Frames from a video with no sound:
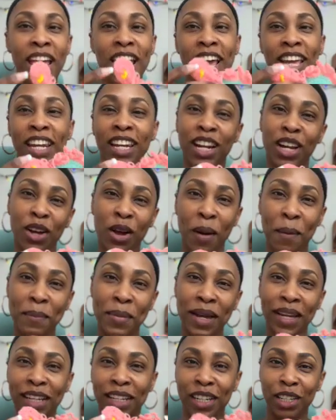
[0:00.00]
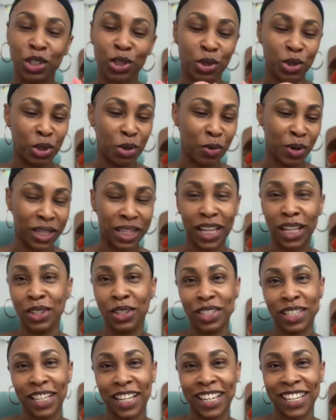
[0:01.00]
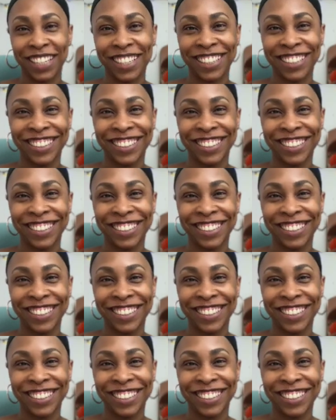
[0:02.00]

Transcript: and then I'll come back and I'll show you what that looks like.